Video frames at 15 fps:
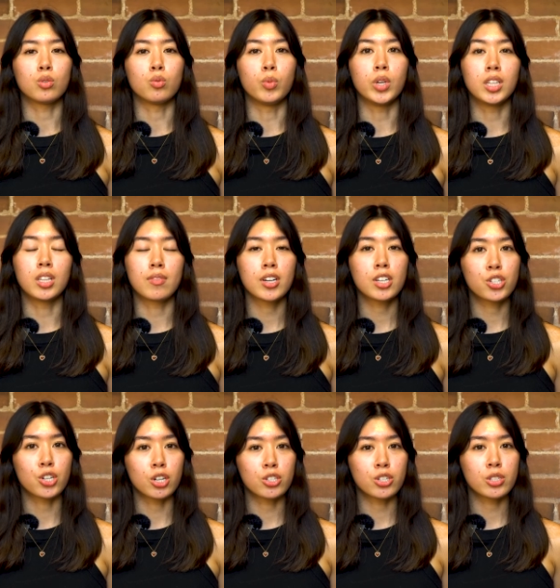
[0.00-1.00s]
We love our
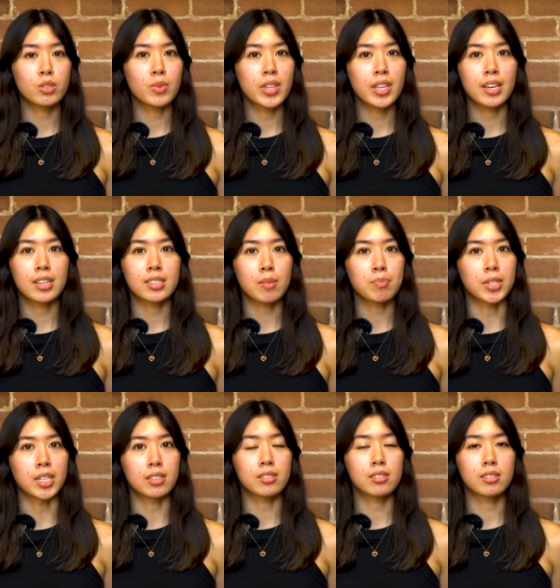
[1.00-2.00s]
churches when they accept
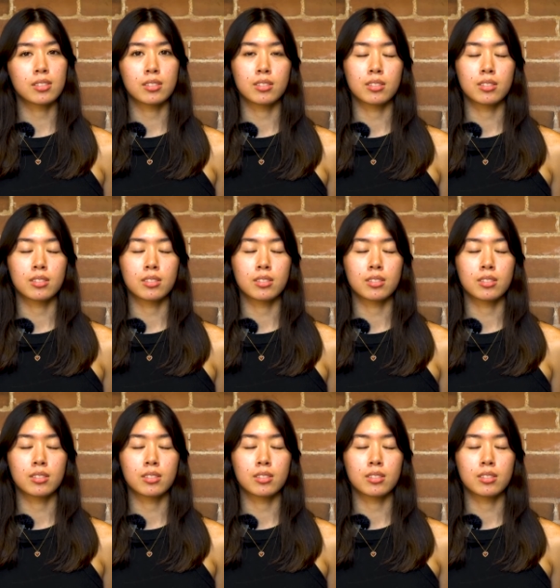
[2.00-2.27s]
us